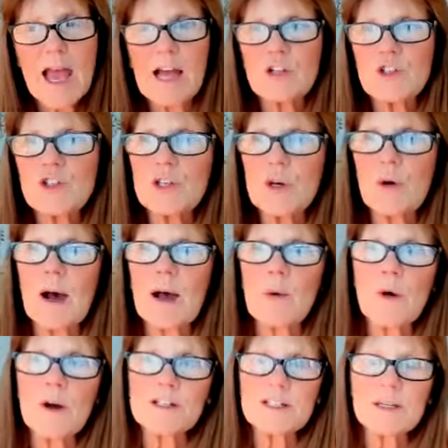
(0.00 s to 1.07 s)
And so I
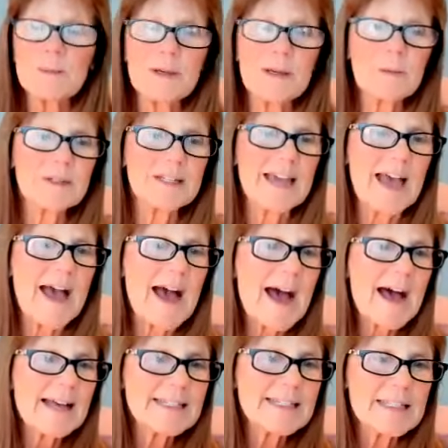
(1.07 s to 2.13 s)
want to be able to
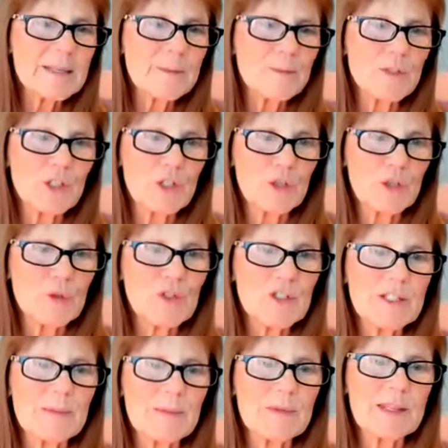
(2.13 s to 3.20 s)
ask them to do
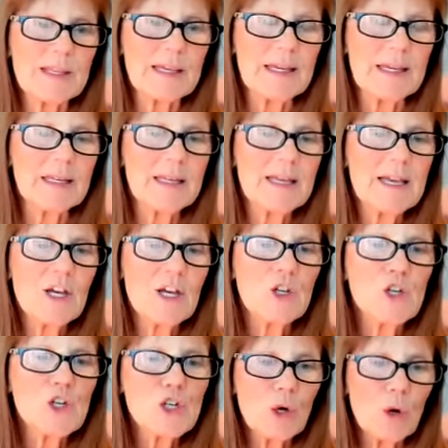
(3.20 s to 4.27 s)
something,
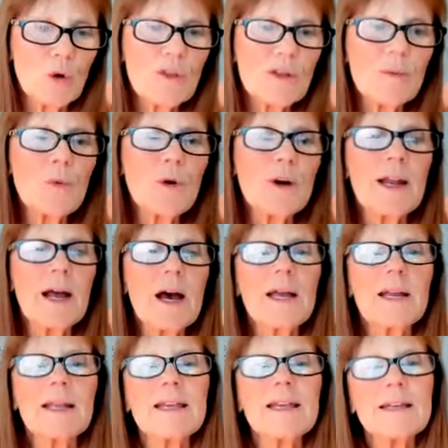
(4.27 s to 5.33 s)
show them what
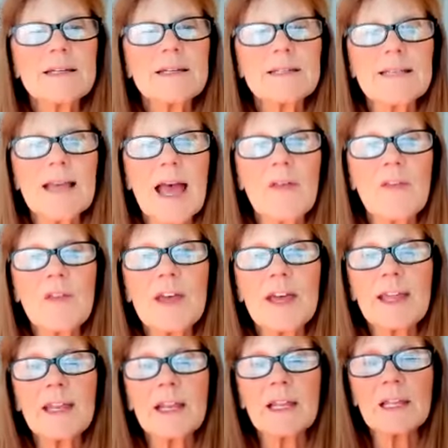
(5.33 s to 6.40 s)
it is, and
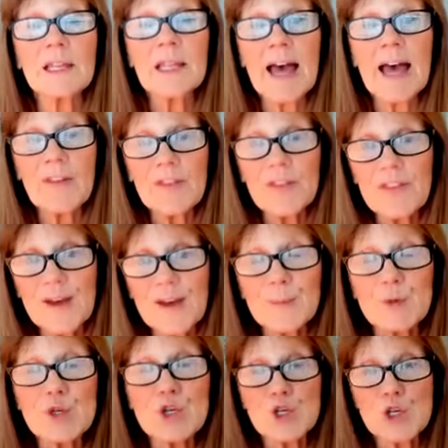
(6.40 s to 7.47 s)
then let
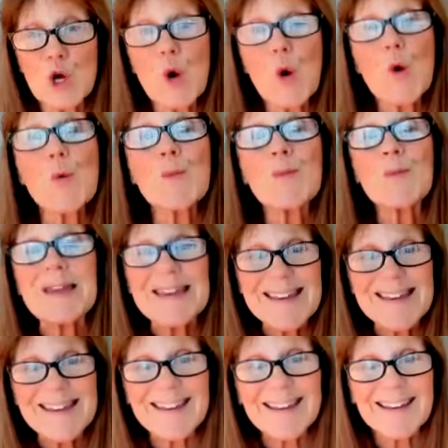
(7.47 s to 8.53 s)
them show
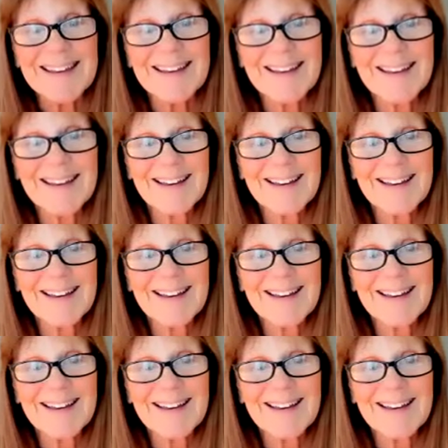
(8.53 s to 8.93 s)
me